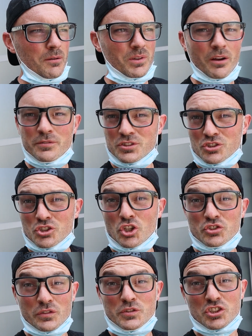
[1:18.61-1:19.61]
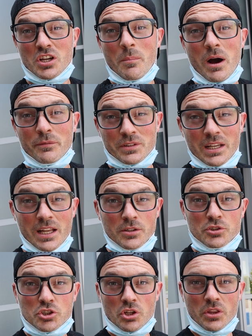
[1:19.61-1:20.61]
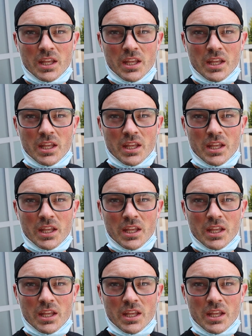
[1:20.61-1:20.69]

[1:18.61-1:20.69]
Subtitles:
because I've just come after lunch